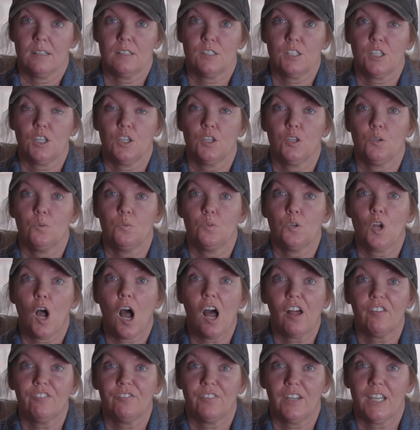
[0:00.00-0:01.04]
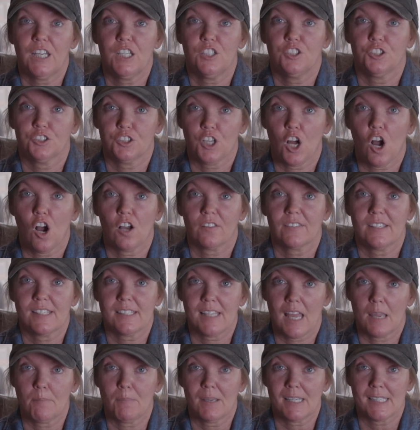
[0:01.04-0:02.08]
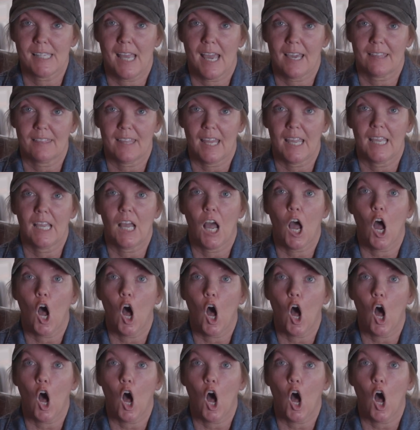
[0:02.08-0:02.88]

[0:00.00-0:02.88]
to not feed your dog the same exact thing